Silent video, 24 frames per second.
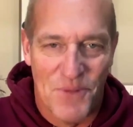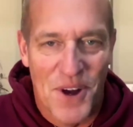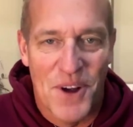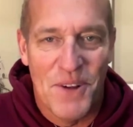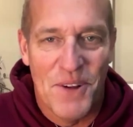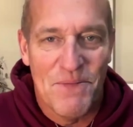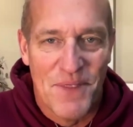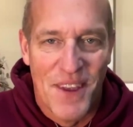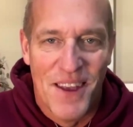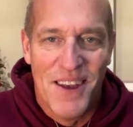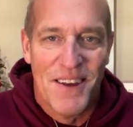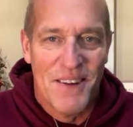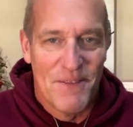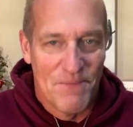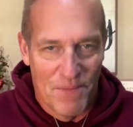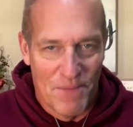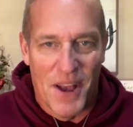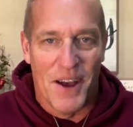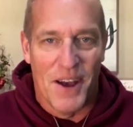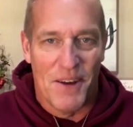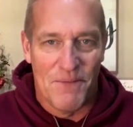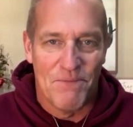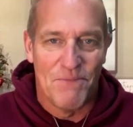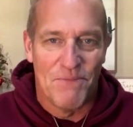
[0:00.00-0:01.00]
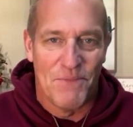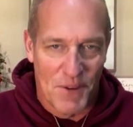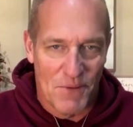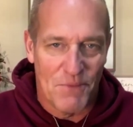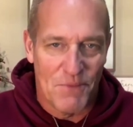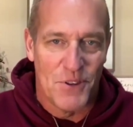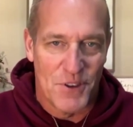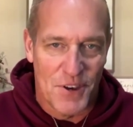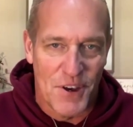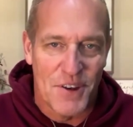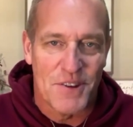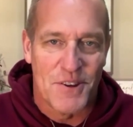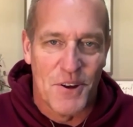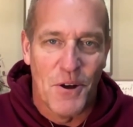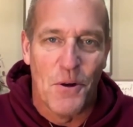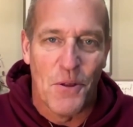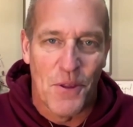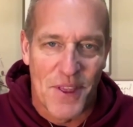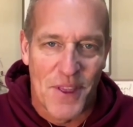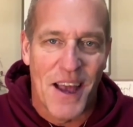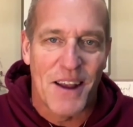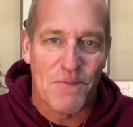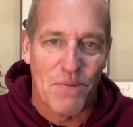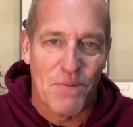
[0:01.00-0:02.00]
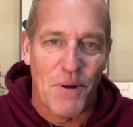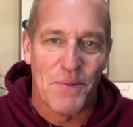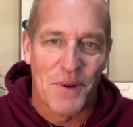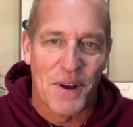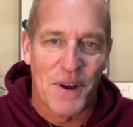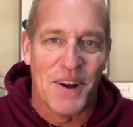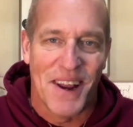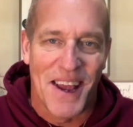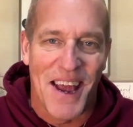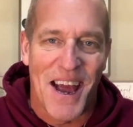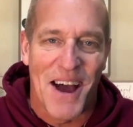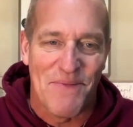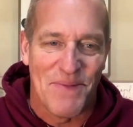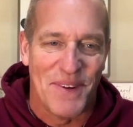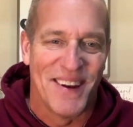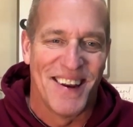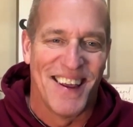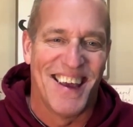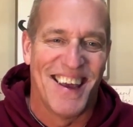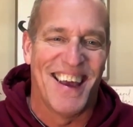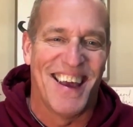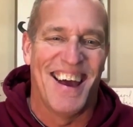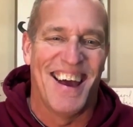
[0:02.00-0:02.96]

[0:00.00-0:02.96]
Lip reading: Well, just know that that's probably going to happen.